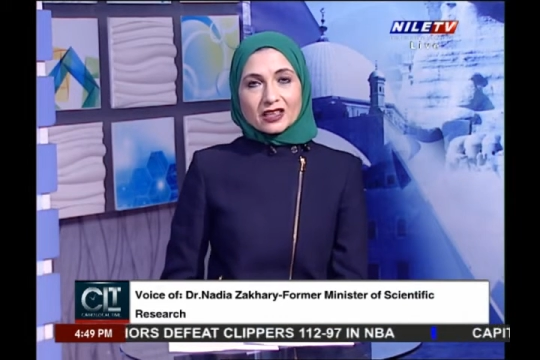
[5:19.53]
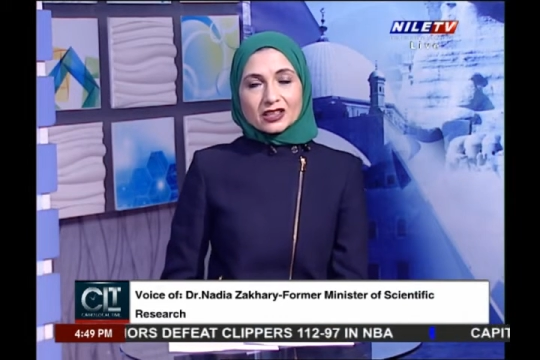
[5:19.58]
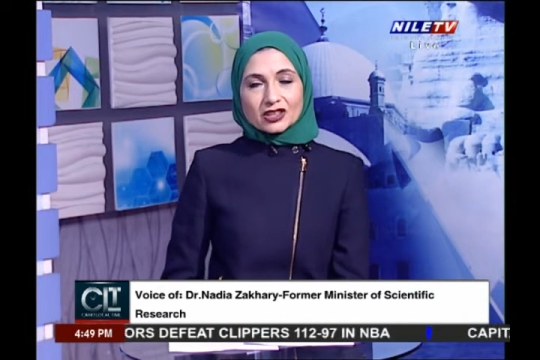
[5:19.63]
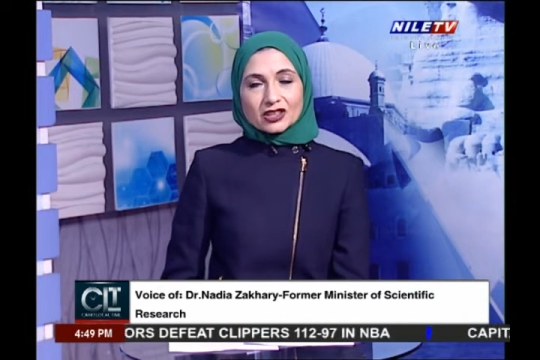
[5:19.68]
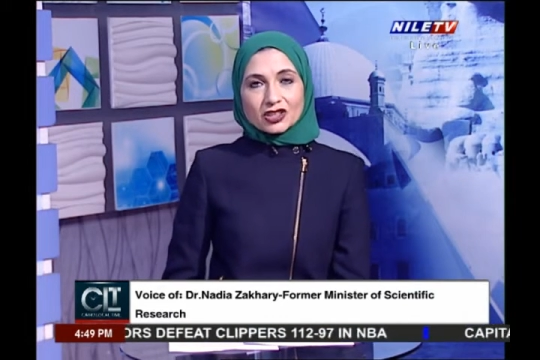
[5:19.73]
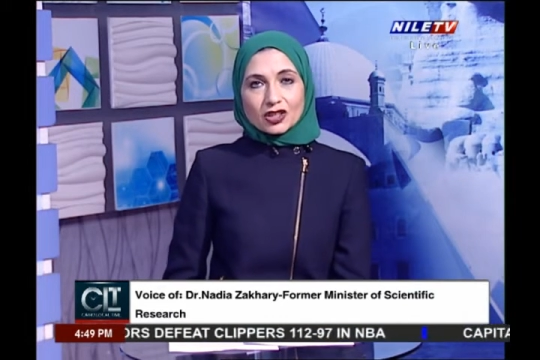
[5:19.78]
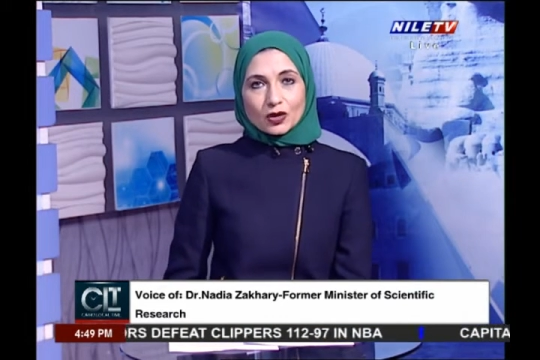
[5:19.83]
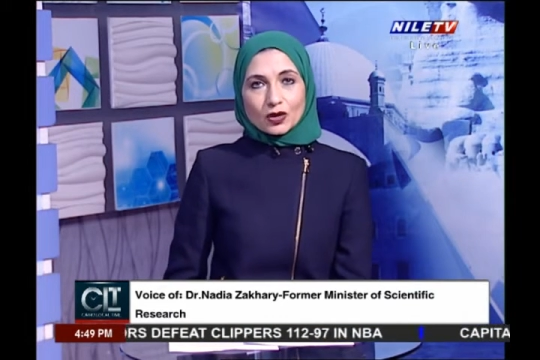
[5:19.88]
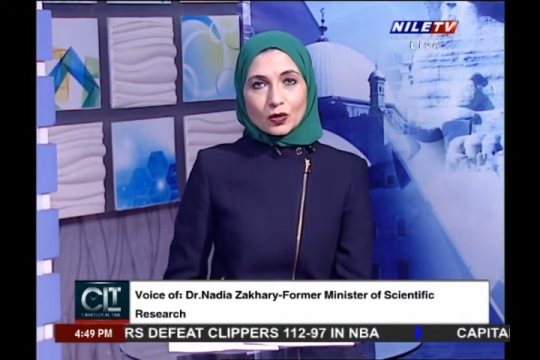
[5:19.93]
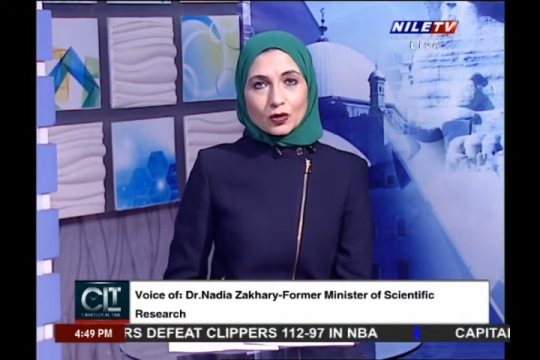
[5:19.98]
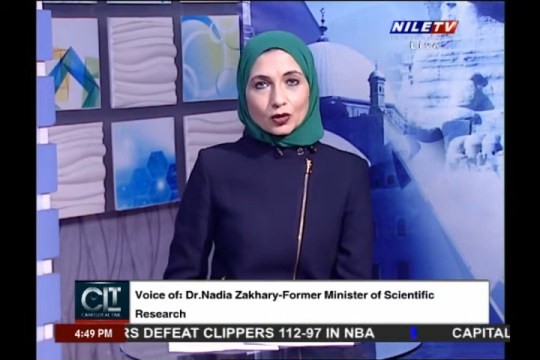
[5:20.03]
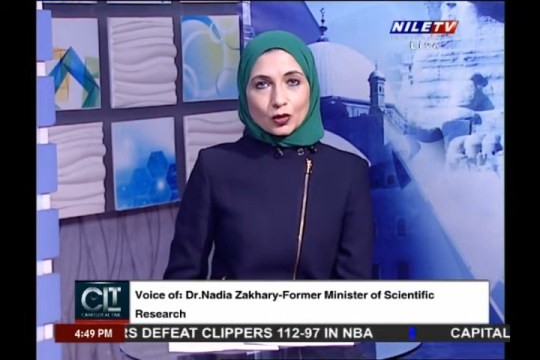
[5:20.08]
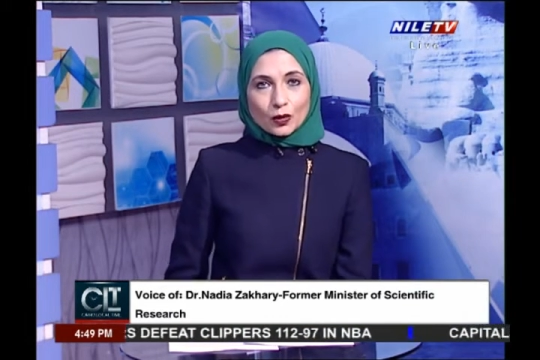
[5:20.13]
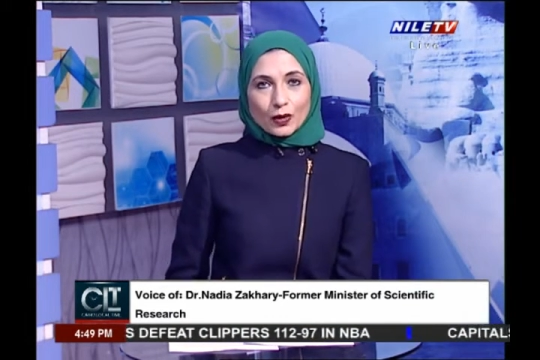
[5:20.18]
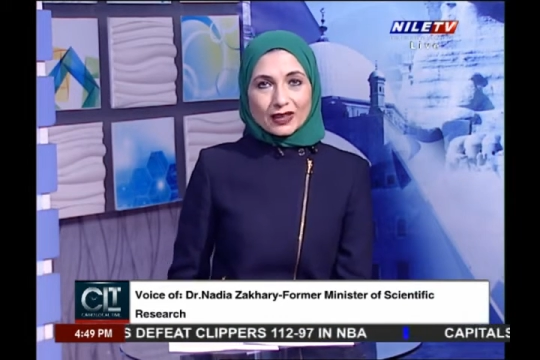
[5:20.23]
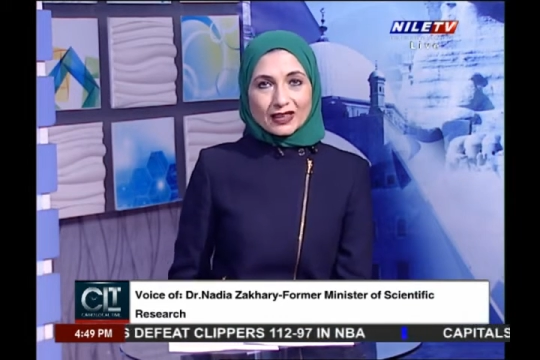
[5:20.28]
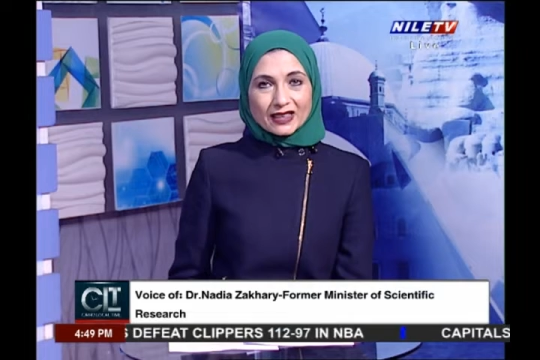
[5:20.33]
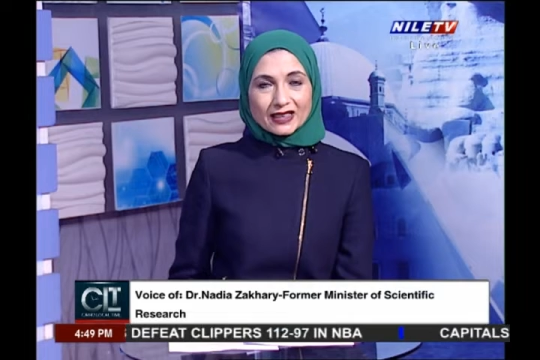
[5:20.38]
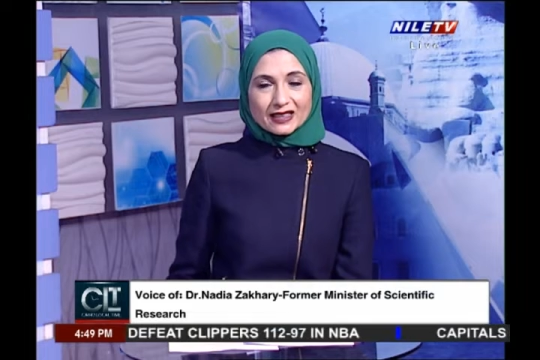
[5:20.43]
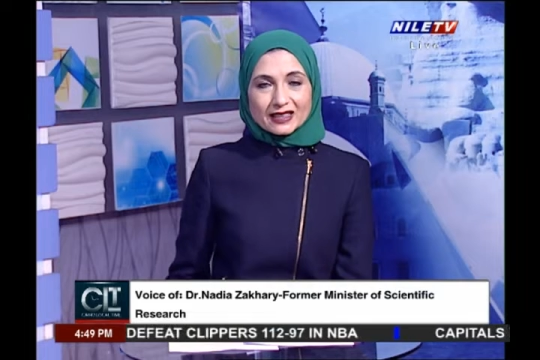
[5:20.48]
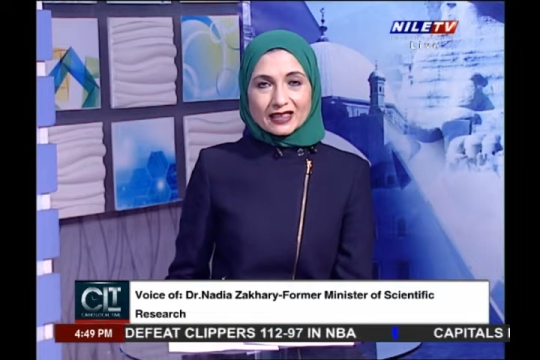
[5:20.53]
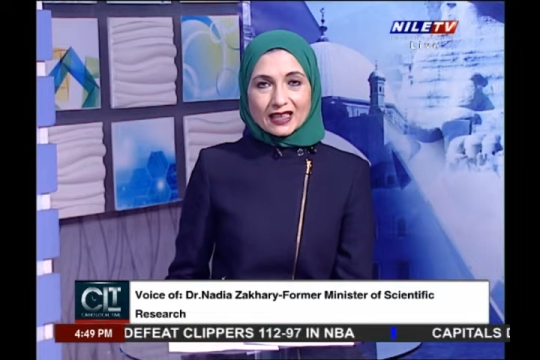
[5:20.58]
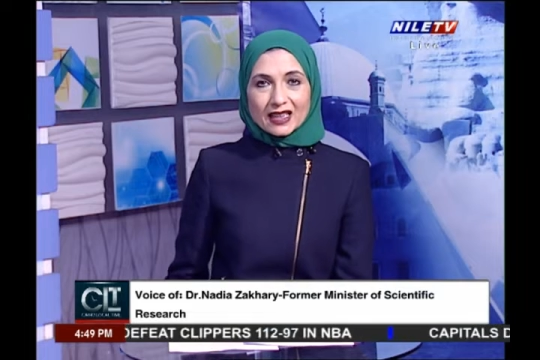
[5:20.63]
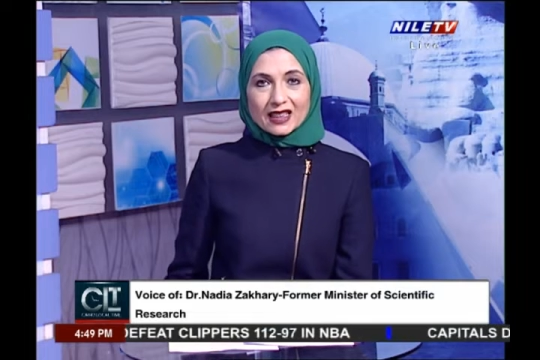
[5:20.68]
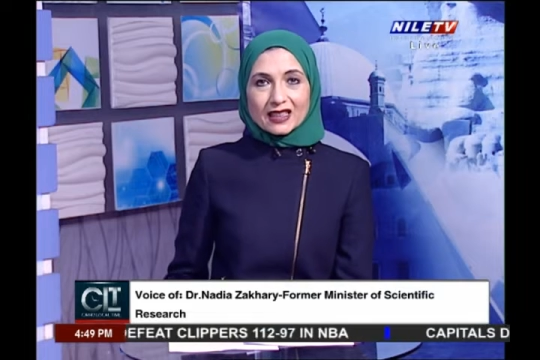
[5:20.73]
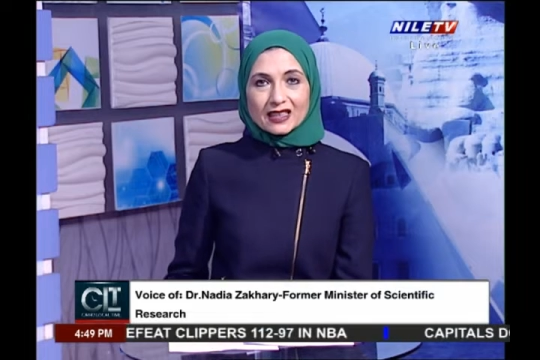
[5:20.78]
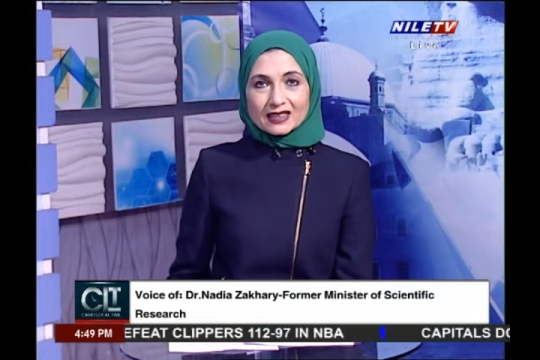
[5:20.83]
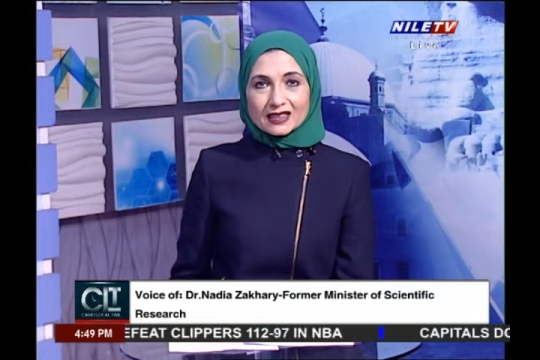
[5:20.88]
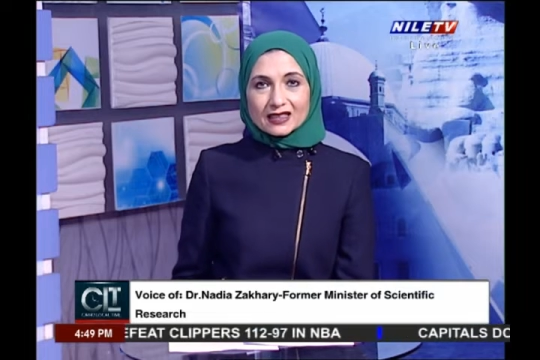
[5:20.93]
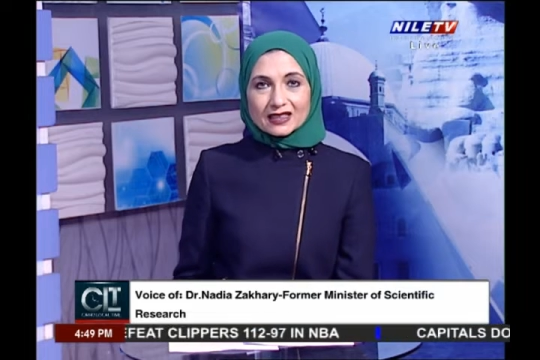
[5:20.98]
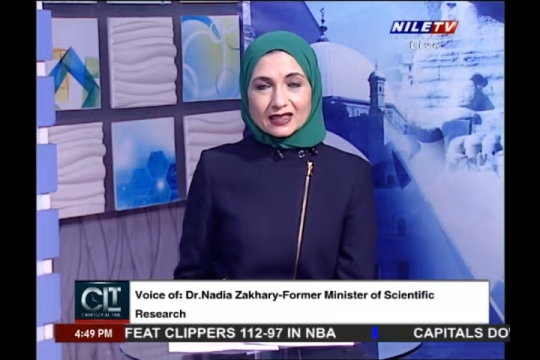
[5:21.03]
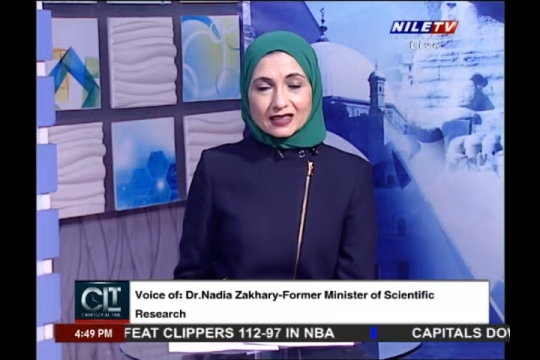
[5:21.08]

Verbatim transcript: So, to yes. what extent this